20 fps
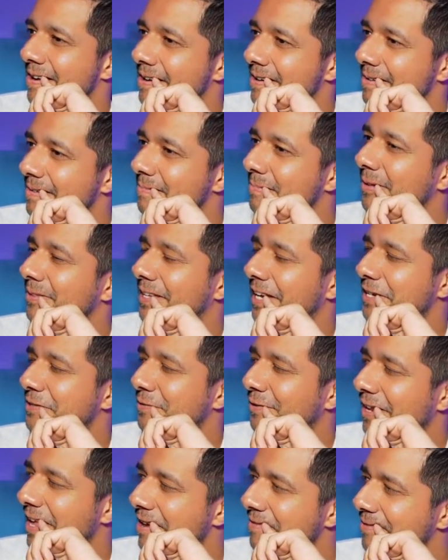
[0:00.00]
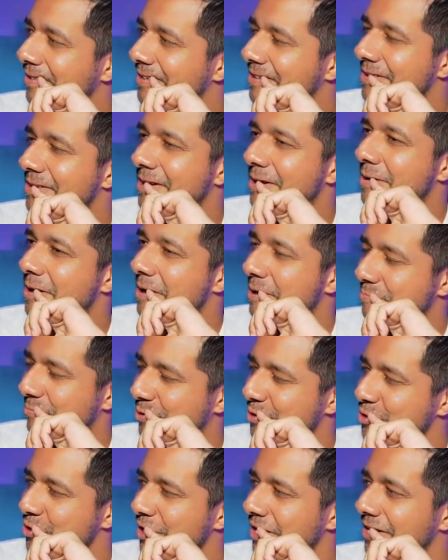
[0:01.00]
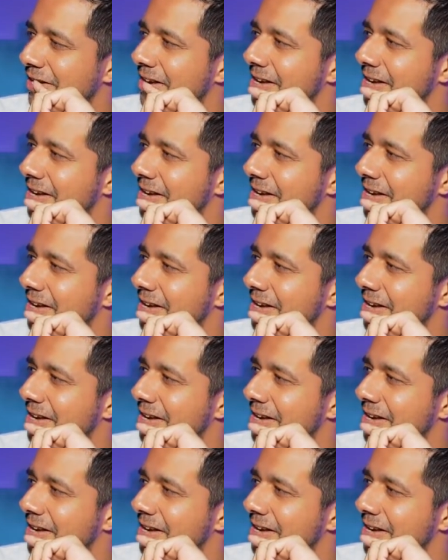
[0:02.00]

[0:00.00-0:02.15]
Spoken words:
But thanks for laughing. Appreciate you.